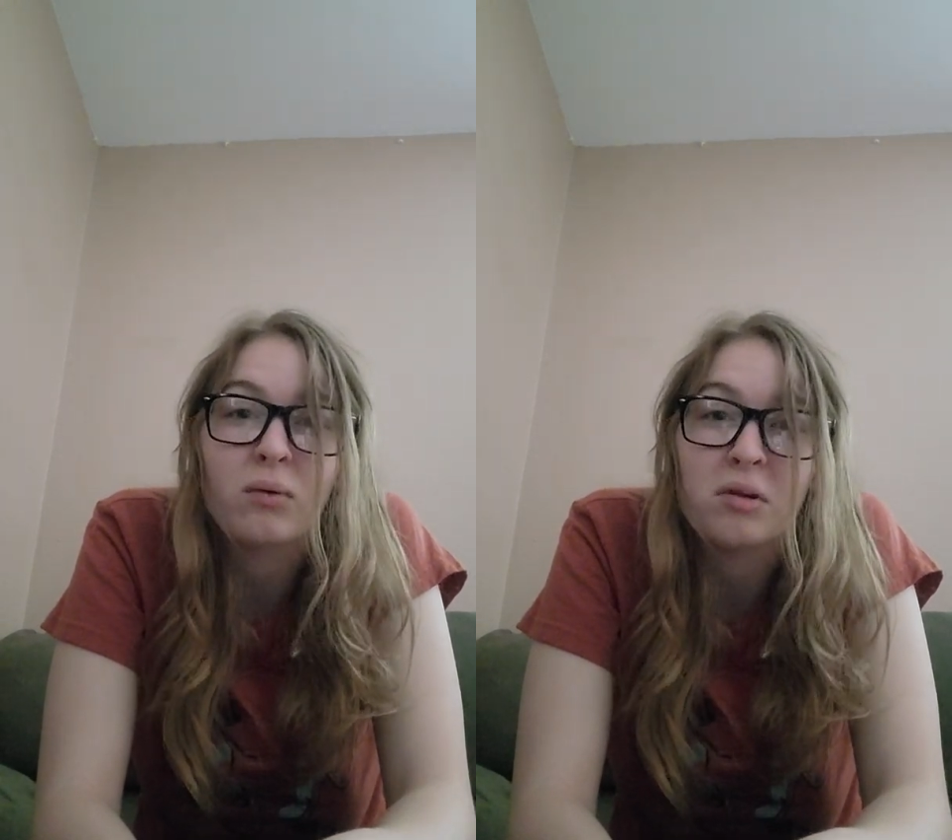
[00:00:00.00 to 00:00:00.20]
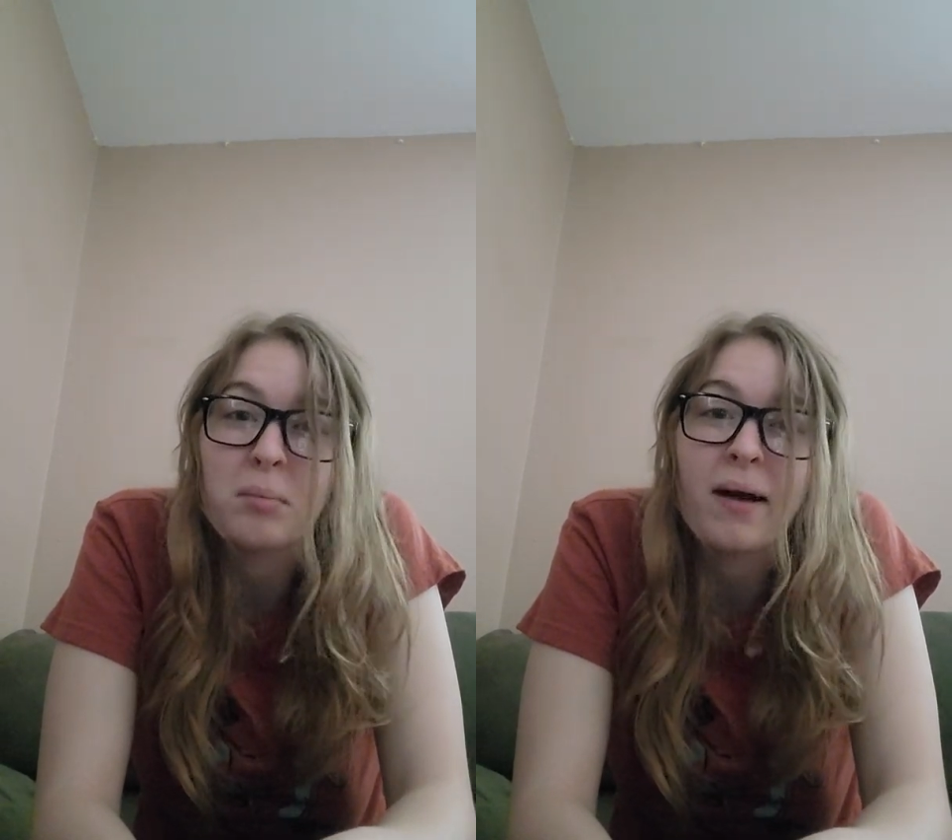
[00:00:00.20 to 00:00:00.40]

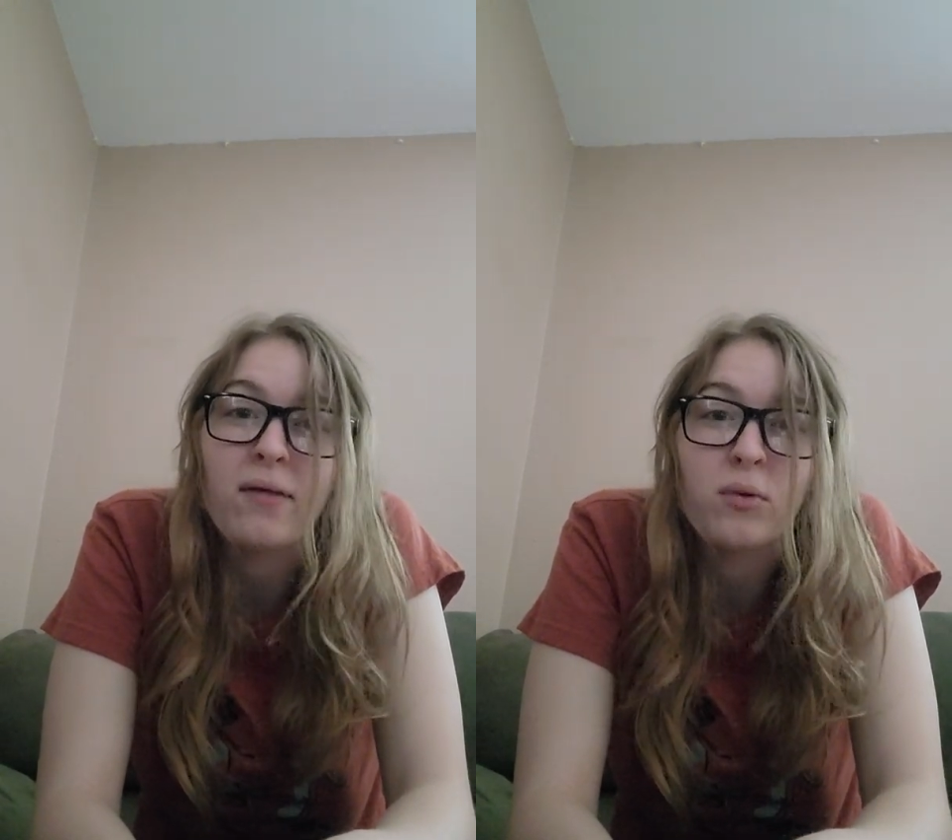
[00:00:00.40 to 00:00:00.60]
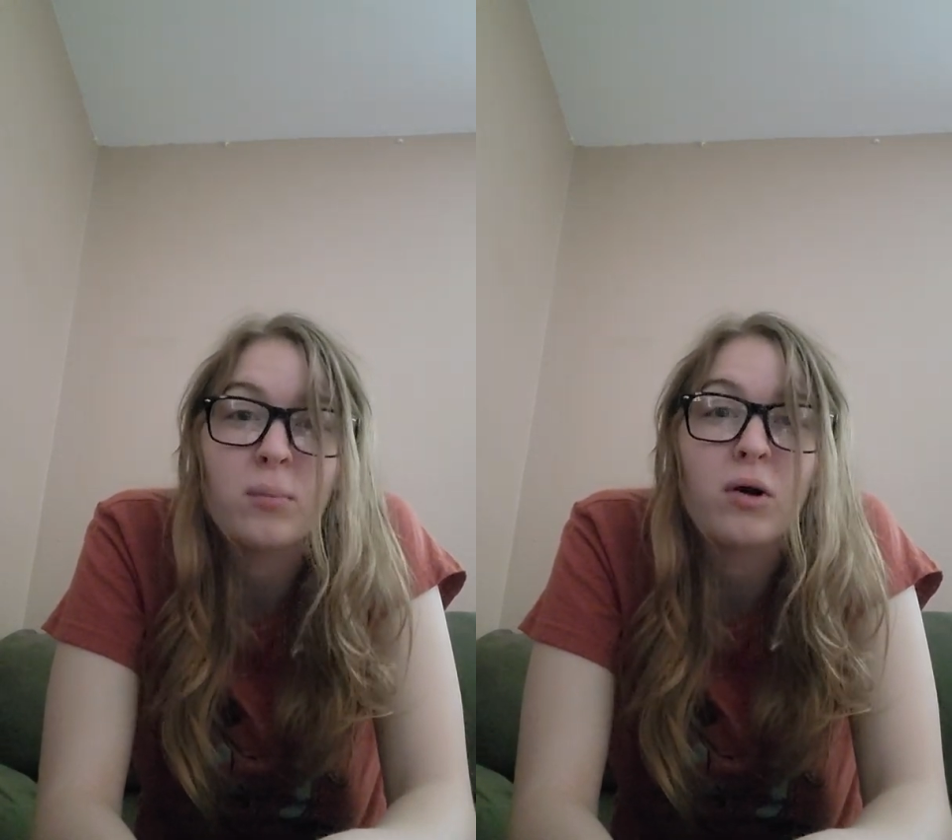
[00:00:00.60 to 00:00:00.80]
to the
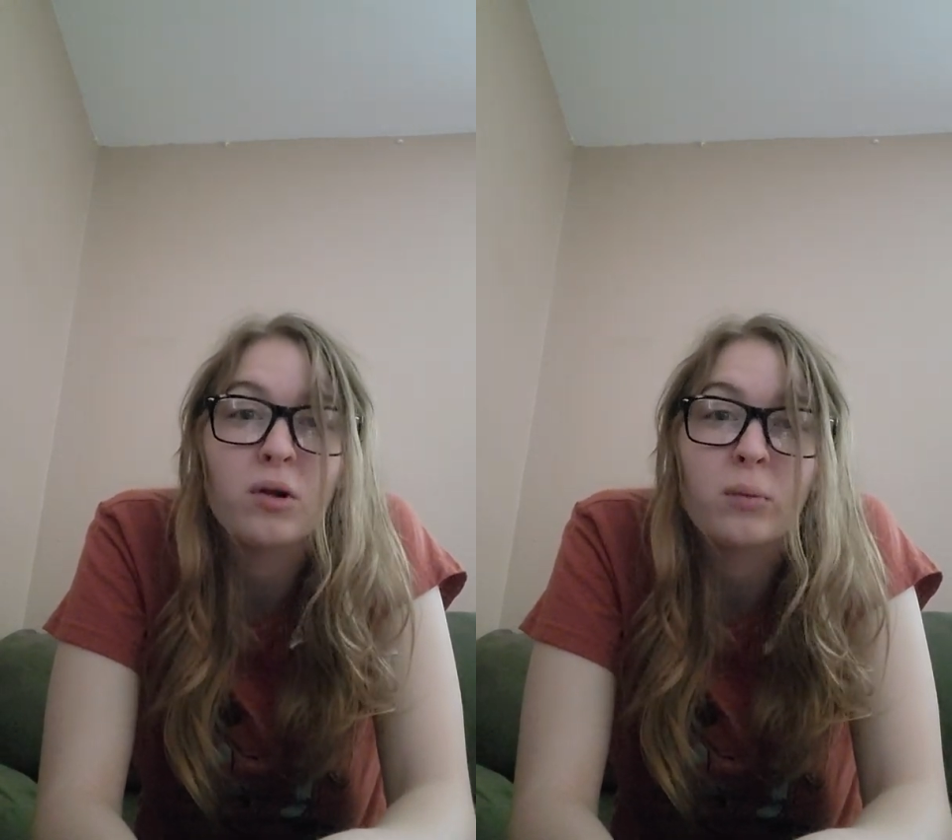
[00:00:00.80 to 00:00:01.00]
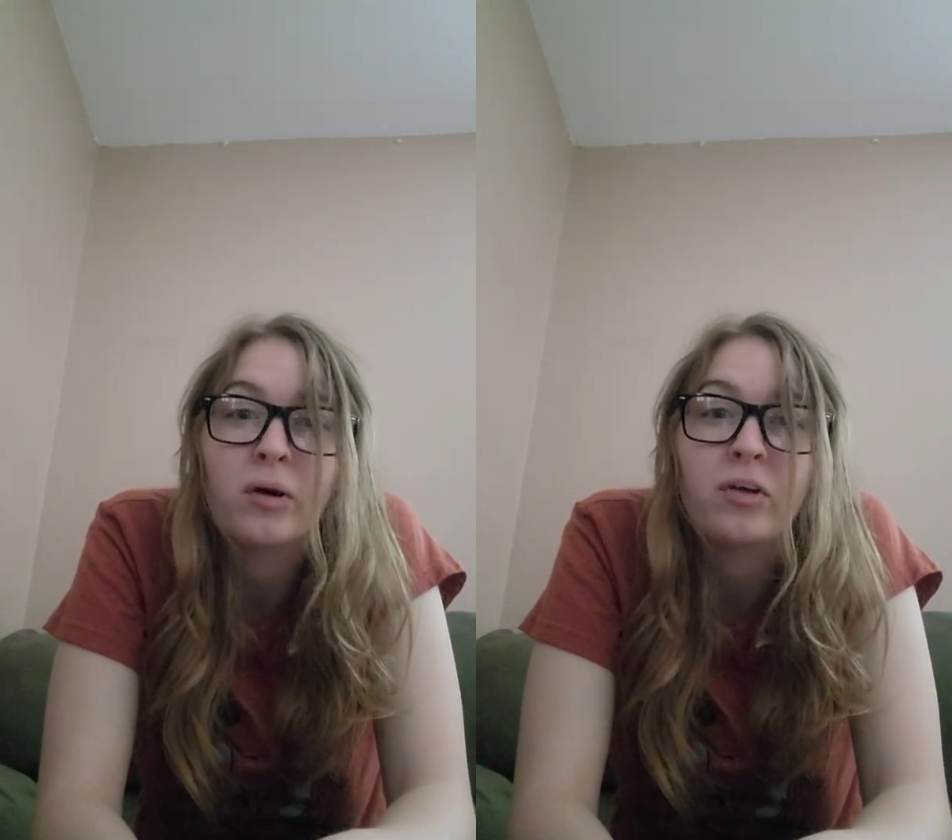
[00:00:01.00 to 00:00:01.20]
bathroom
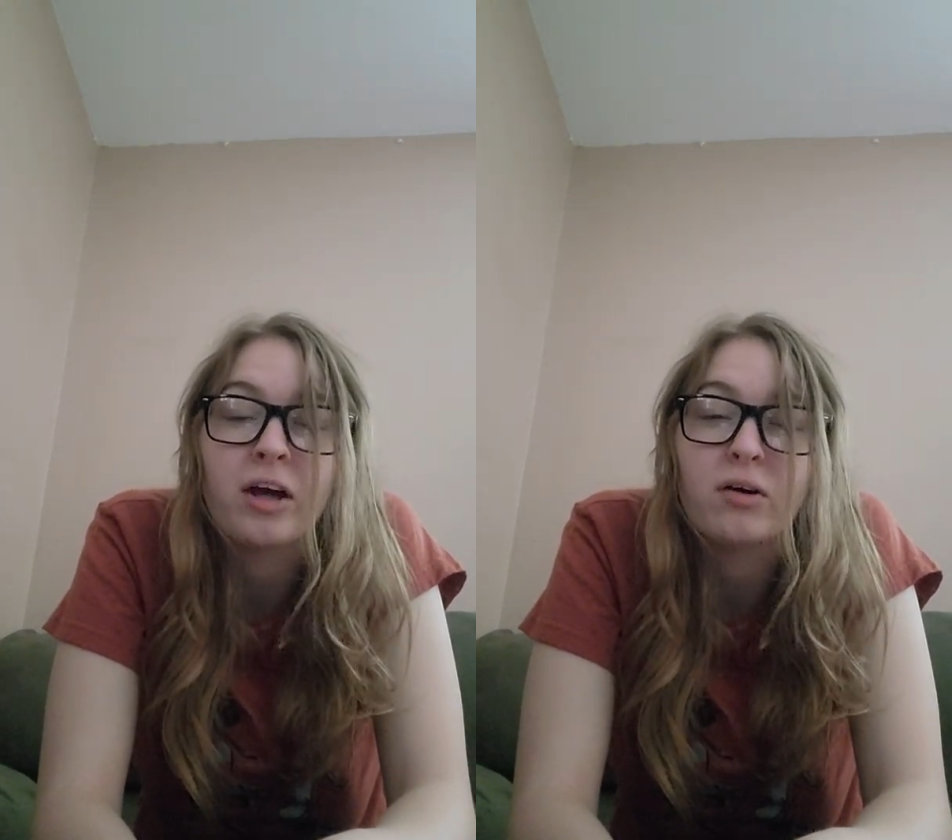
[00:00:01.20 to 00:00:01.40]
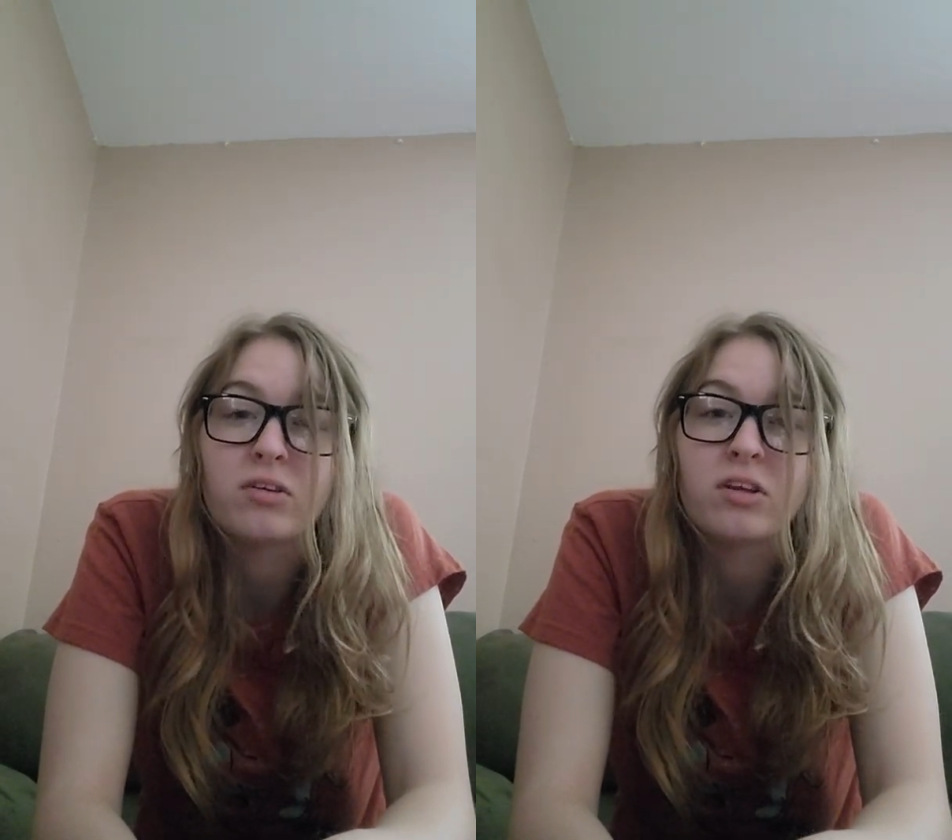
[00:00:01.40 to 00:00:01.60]
all around the house.